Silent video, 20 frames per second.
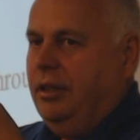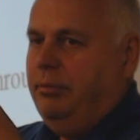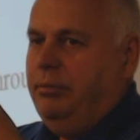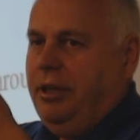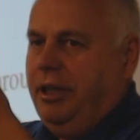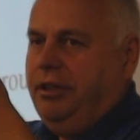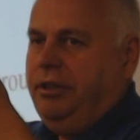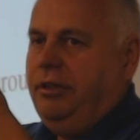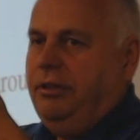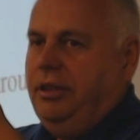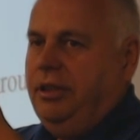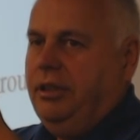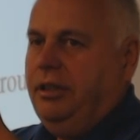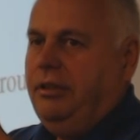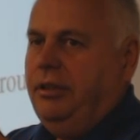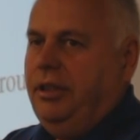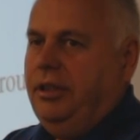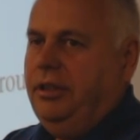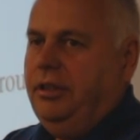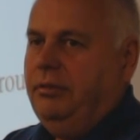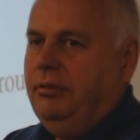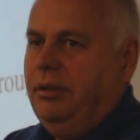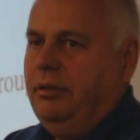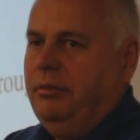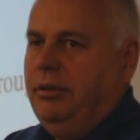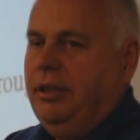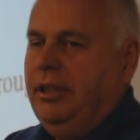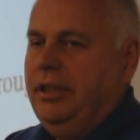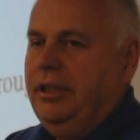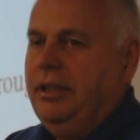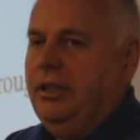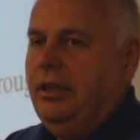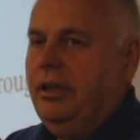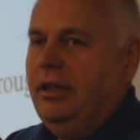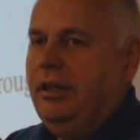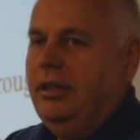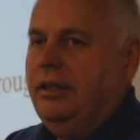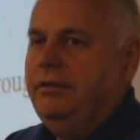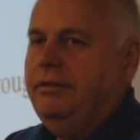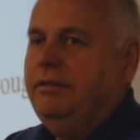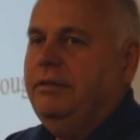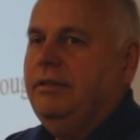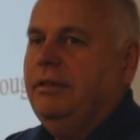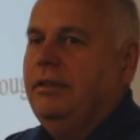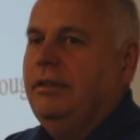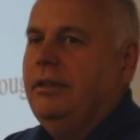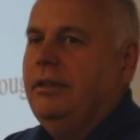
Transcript: pressure increased when we lit it off,